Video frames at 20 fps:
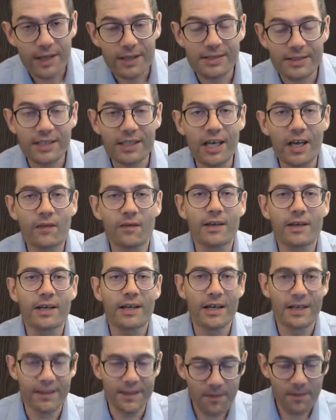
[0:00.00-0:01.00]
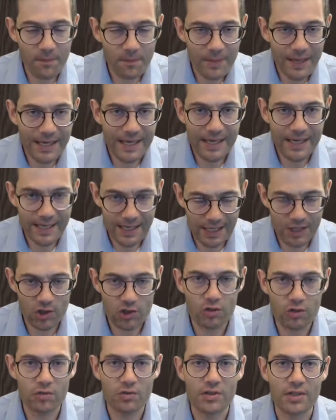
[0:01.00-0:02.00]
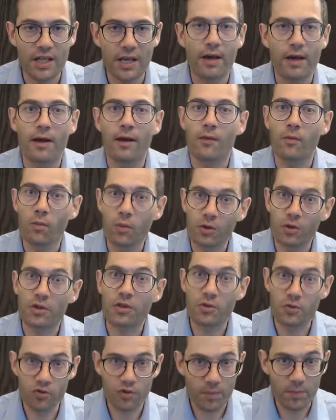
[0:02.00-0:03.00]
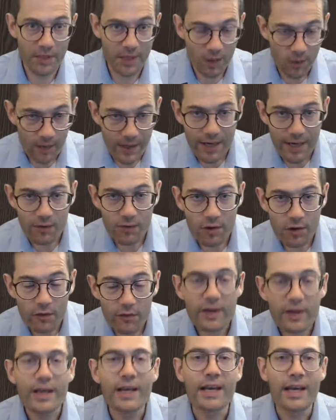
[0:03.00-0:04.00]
to cover the main issues that I want you to be aware of